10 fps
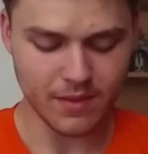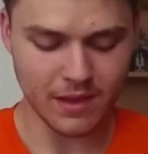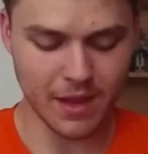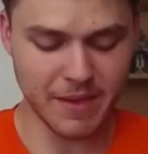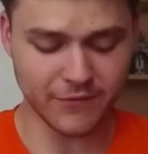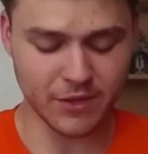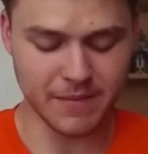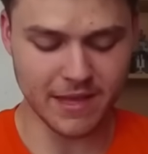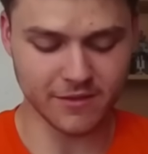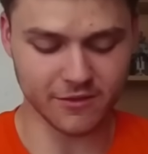I may have to
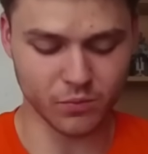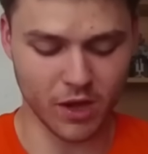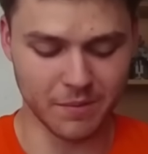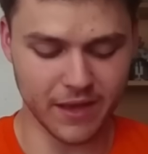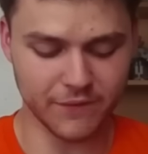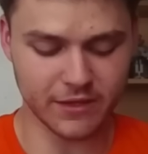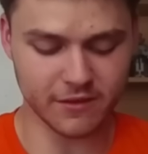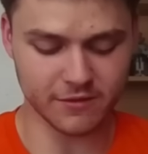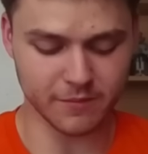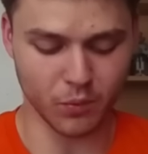minions as well, but if he
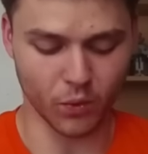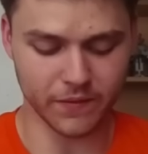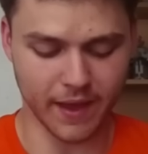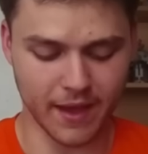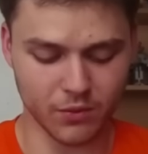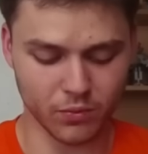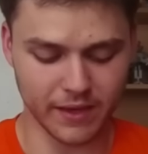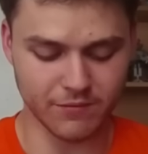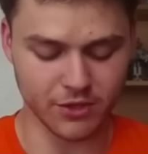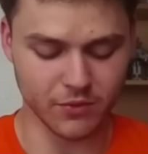doesn't support that, I don't
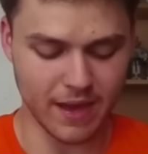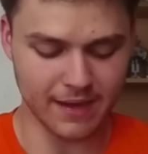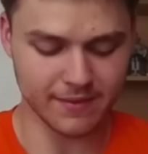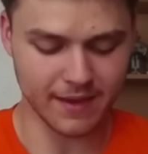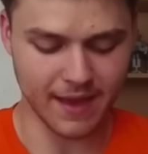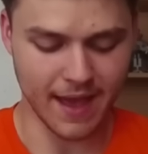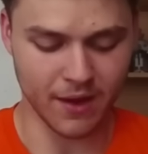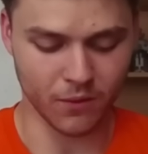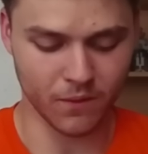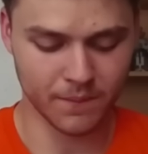really have to do anything
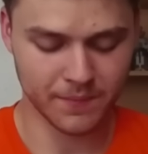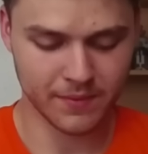at all.